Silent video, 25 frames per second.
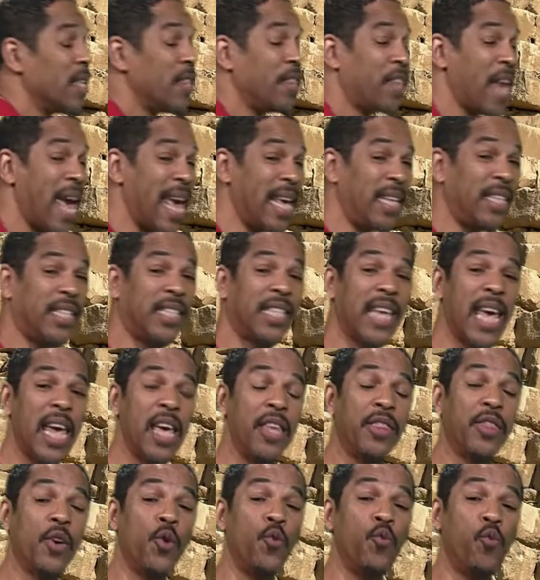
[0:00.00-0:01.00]
They
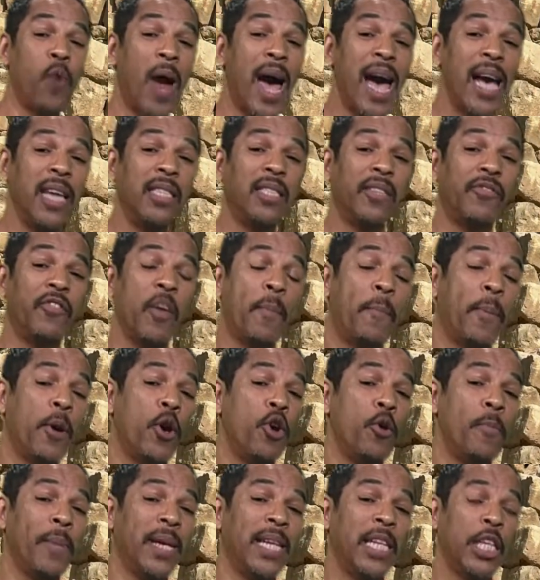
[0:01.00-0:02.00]
say the rise of the
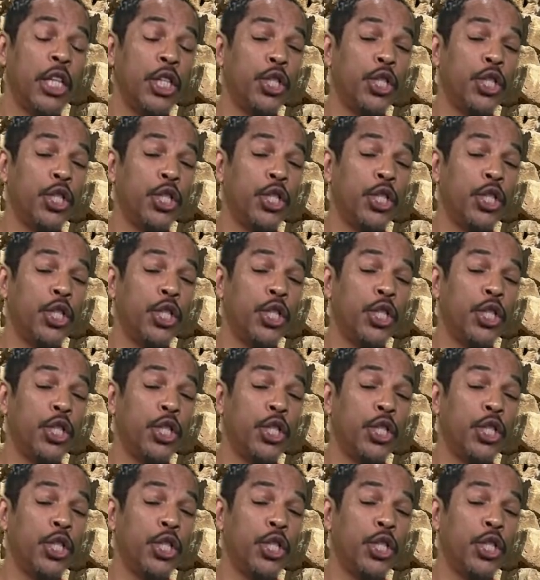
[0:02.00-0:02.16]
pyramid is